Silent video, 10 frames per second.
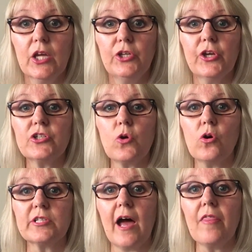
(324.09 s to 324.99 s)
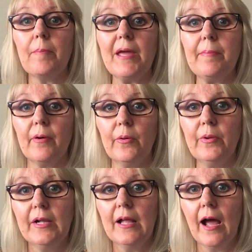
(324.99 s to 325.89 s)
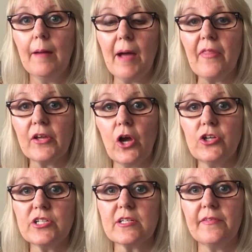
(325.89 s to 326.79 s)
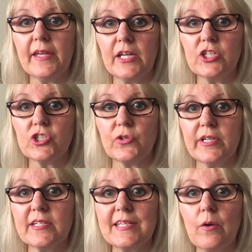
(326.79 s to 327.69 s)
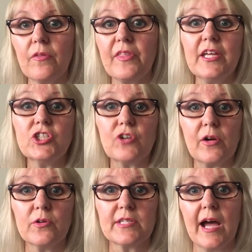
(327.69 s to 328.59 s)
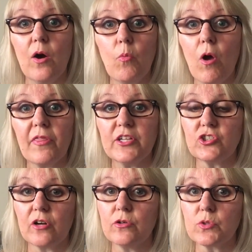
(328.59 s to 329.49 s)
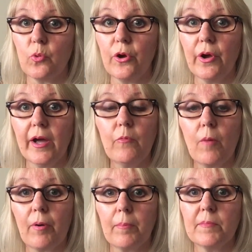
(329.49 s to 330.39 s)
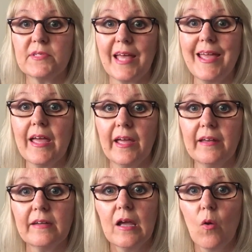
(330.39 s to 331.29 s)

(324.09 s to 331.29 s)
You could talk to other people, other coaches in the industry, to see what their struggles are, what their struggles were, what problems they had,